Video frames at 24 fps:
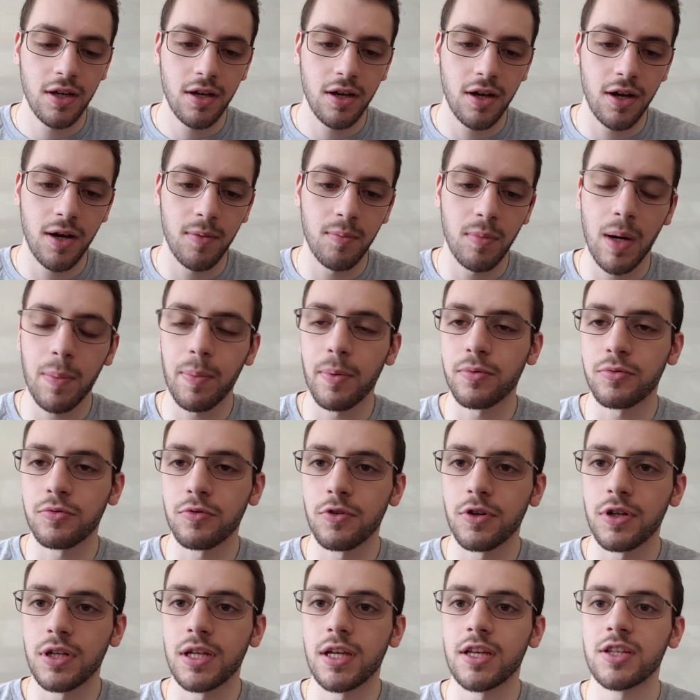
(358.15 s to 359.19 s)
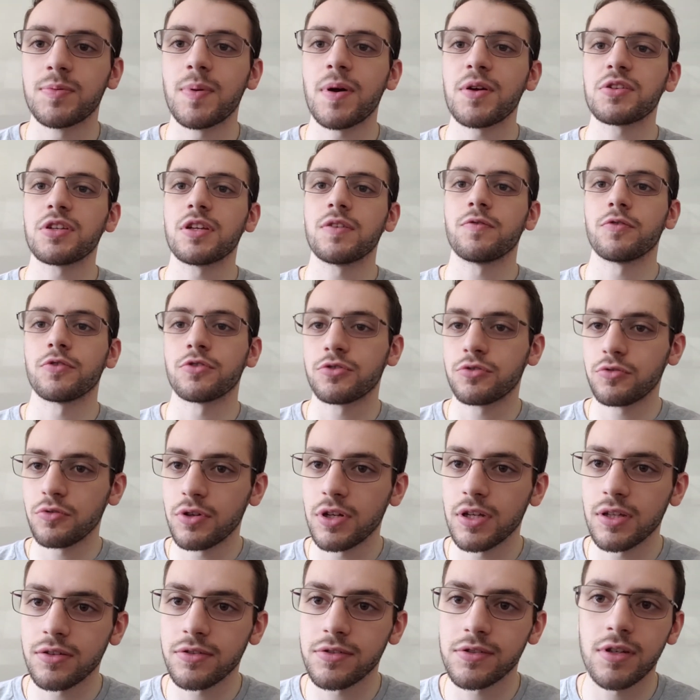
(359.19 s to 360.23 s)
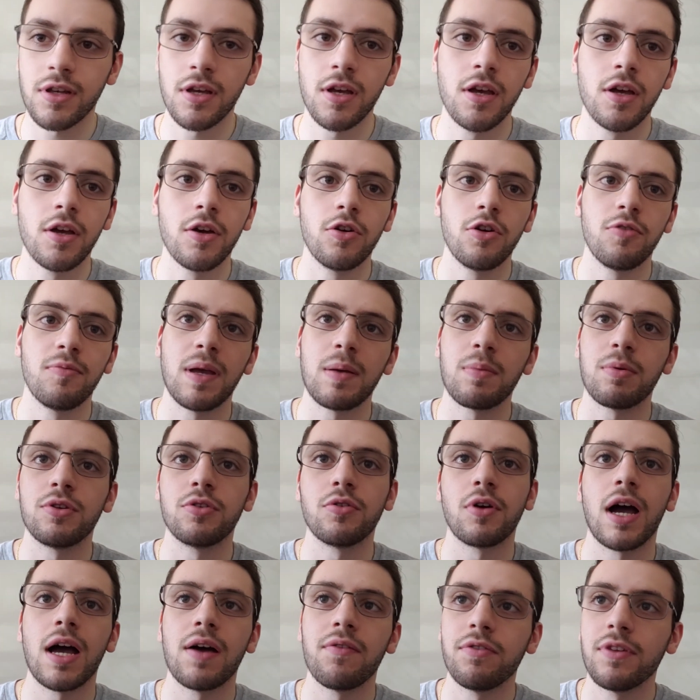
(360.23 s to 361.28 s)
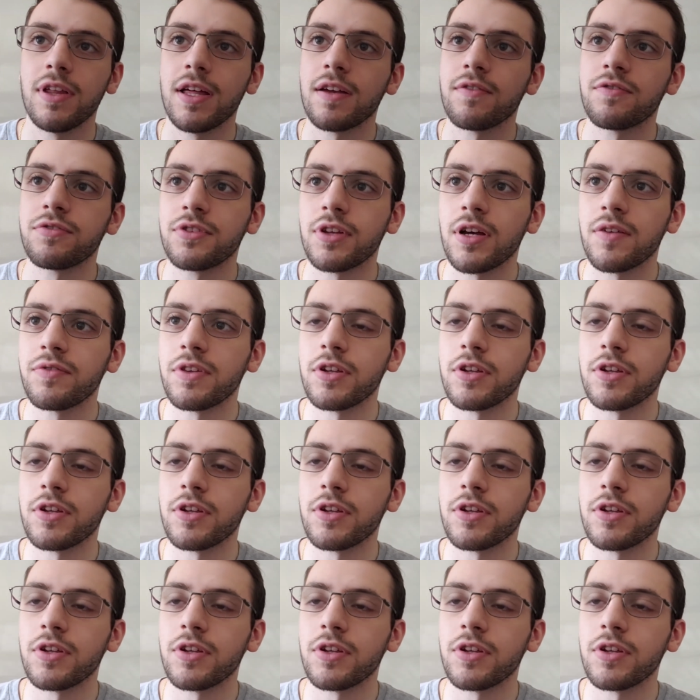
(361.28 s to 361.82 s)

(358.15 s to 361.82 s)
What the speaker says: opportunity, especially for students who maybe don't have a lot of stuff.